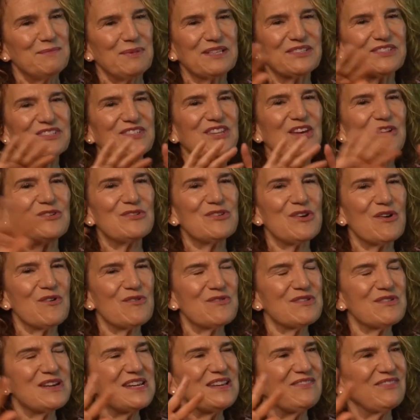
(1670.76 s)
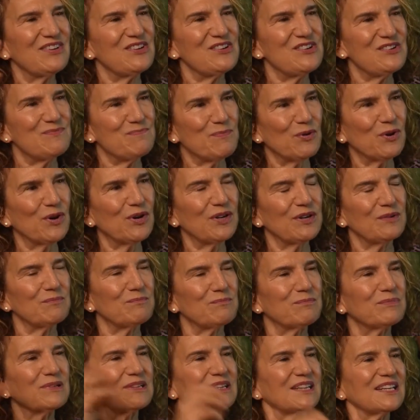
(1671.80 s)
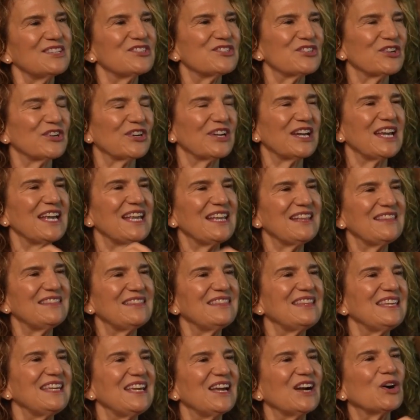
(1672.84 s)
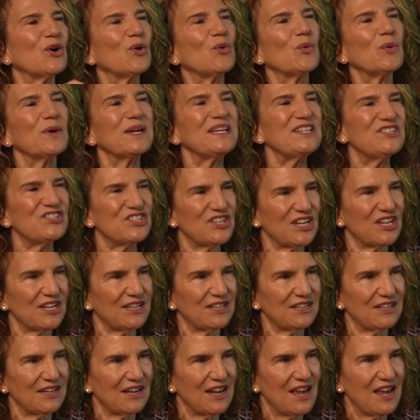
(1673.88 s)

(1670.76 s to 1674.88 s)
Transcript: Because they don't even put pleasure in the equation.